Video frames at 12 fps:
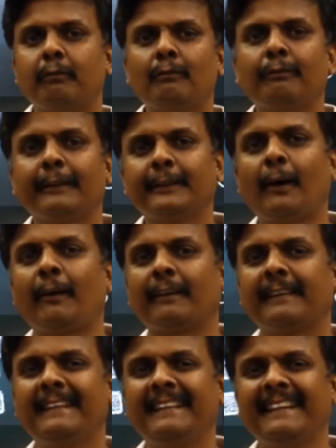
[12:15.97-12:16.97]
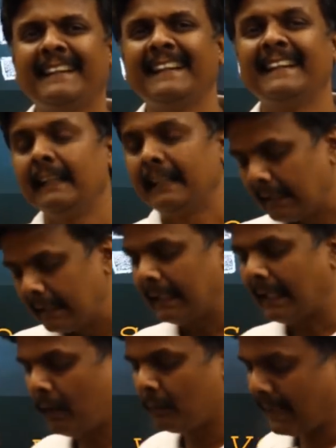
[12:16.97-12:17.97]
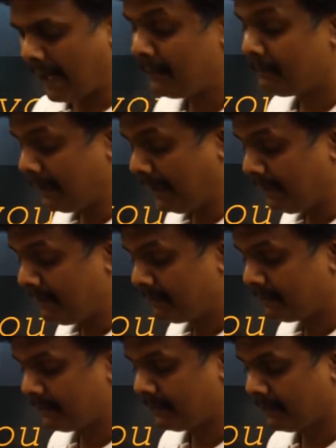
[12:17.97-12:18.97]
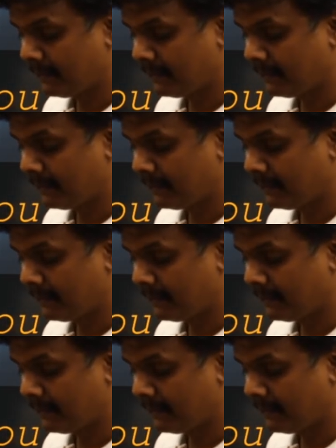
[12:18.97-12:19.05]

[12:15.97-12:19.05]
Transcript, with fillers: food for thought. Now that means